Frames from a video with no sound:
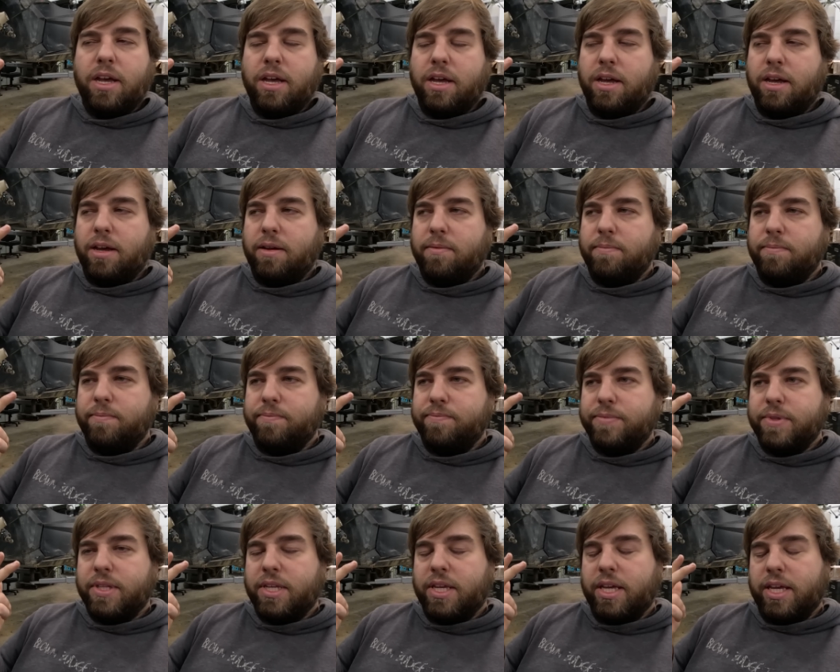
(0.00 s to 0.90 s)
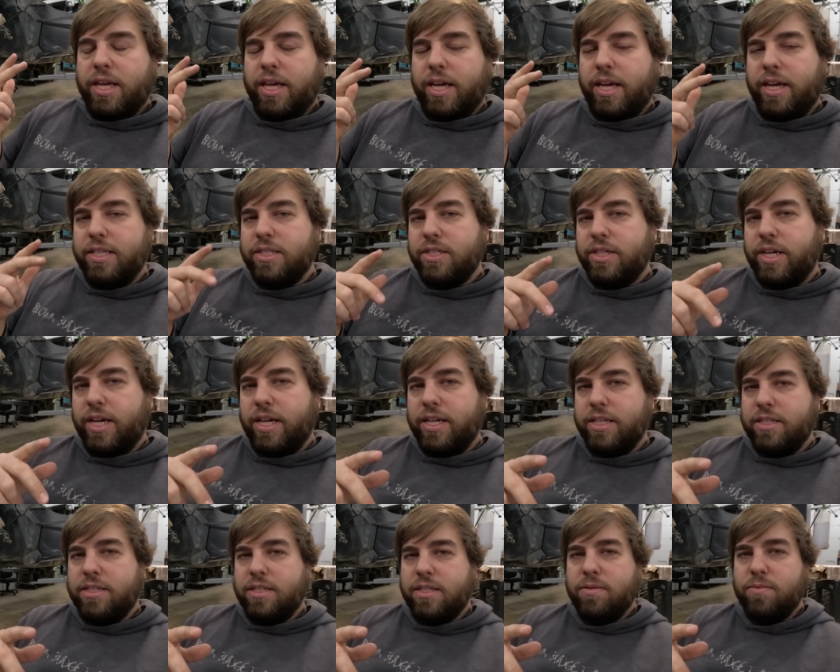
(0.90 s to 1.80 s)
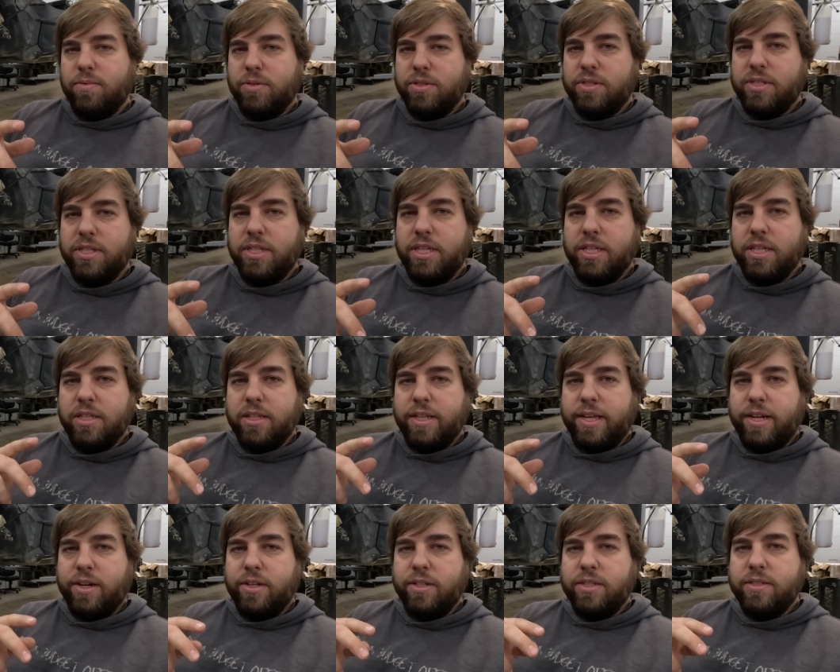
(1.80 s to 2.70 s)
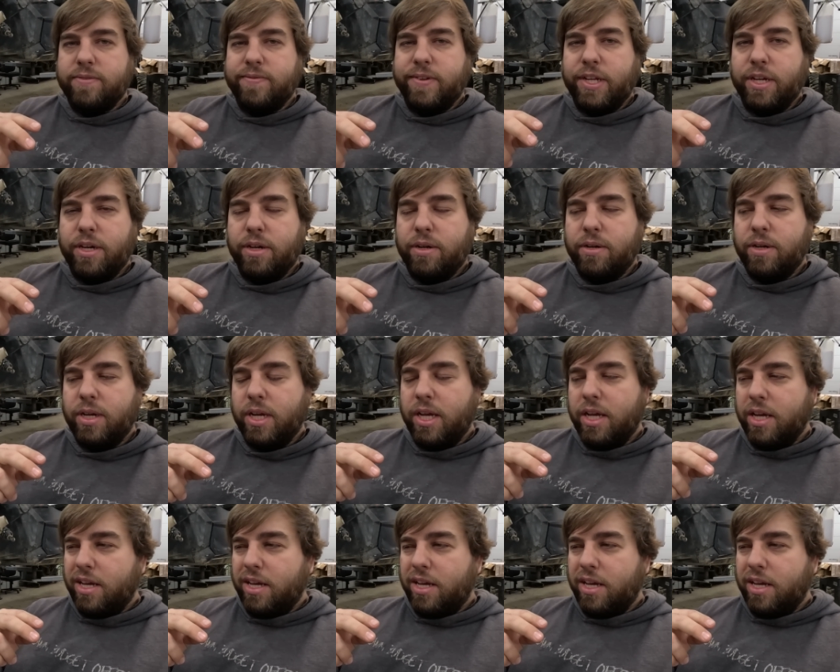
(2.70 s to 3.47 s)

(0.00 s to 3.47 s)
Um, as you guys will see later in this video,